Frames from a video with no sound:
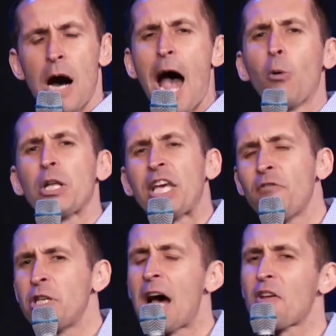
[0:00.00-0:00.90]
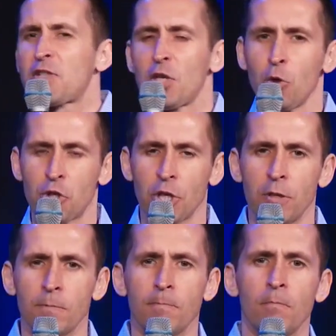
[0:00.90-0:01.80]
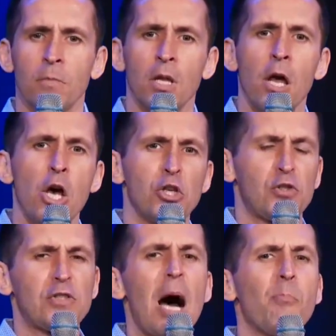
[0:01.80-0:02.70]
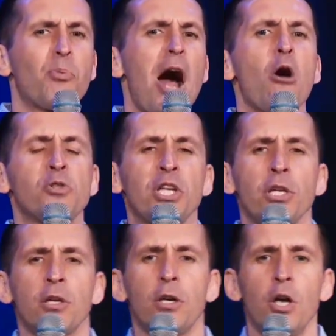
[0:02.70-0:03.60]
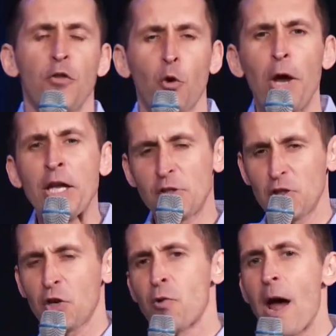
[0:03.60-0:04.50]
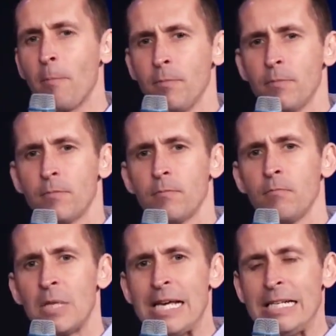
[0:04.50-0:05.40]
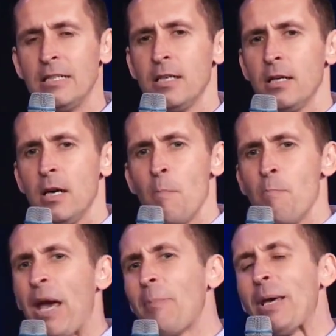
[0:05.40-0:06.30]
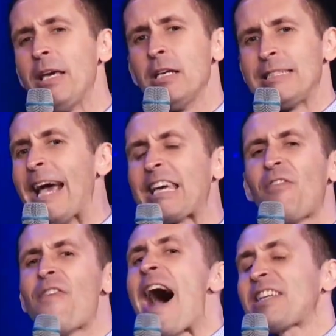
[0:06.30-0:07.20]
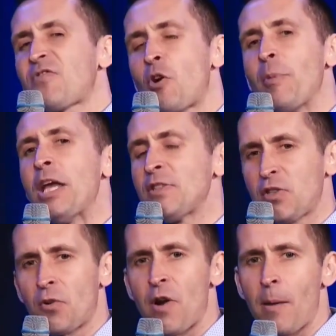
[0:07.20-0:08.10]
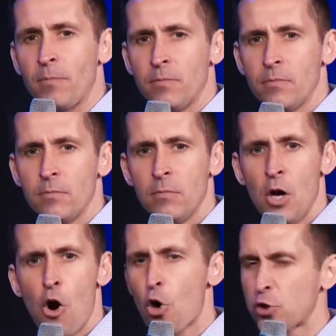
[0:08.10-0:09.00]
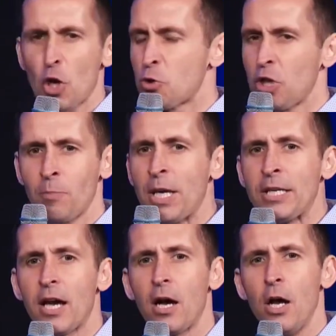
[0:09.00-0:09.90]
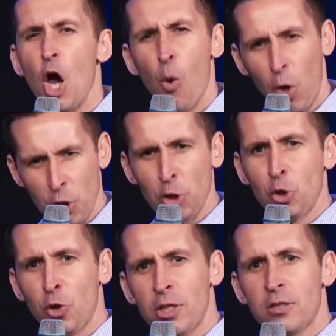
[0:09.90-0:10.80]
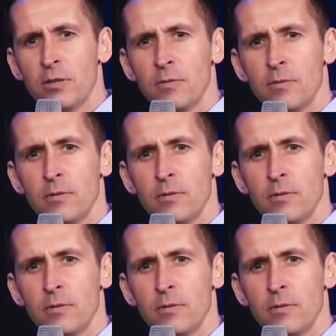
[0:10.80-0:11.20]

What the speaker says: I will give you another solution. Stop browsing through Instagram. Maybe take a fast from Instagram or social media. Will you do it?